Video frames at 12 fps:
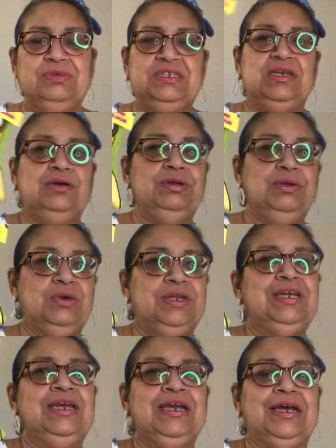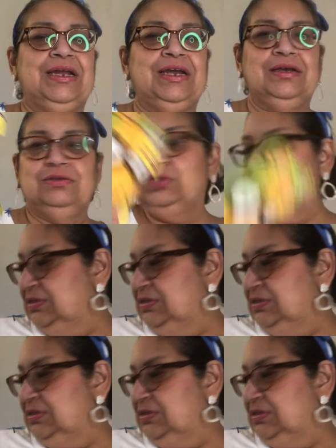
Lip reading: was the only one they had, actually.